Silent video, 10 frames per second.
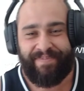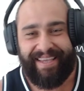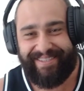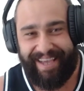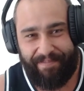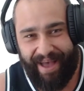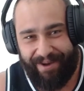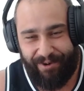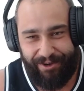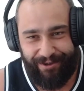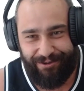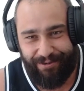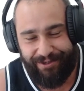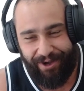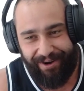It's like back when YouTube
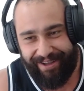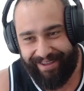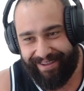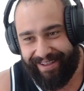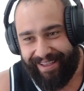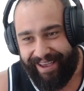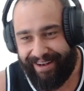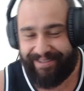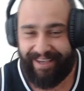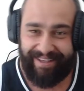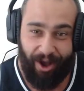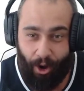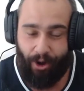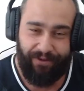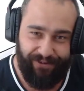started and it says like,
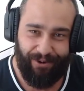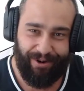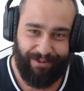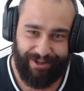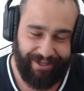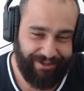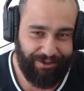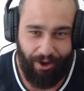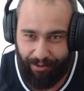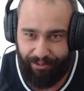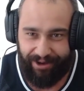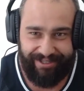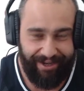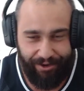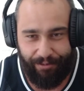oh, if you want to watch this song, press
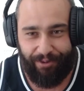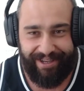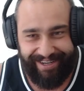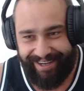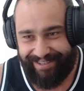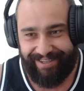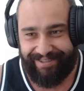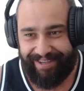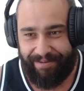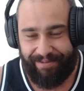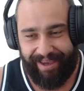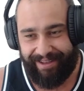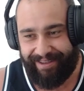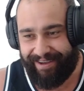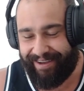here. You press it and it's the same
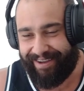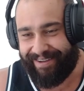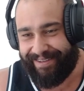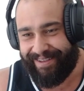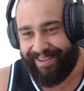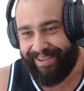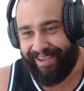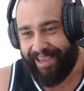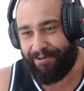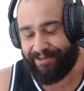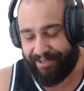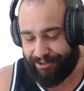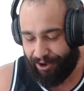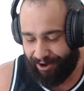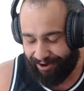thing. It was the
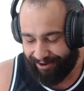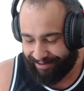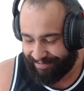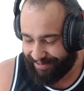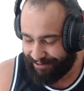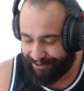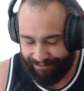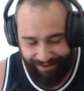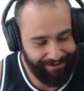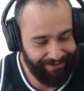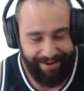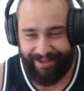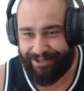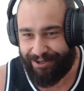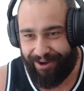song. It was a very
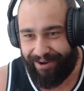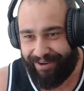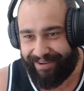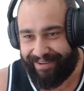famous song.